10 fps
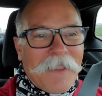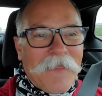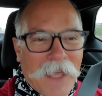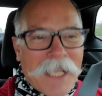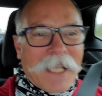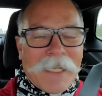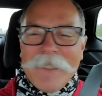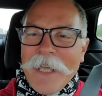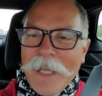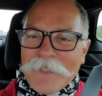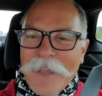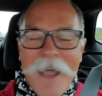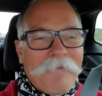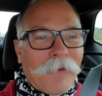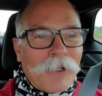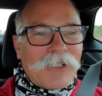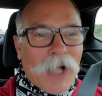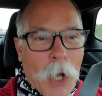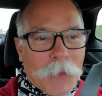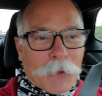thinking that he's dying for his
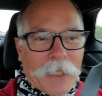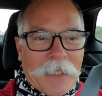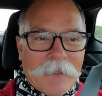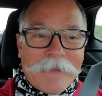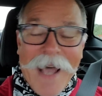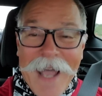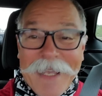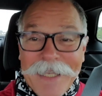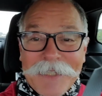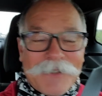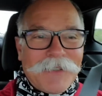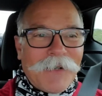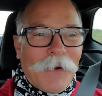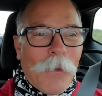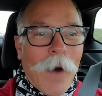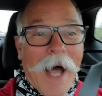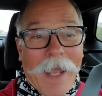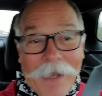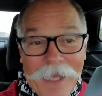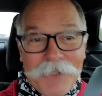country. That is what
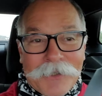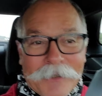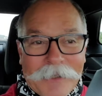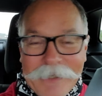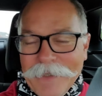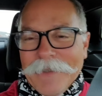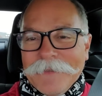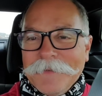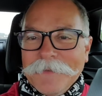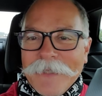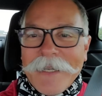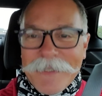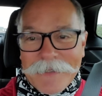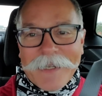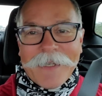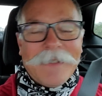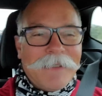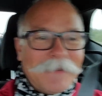allegedly he said.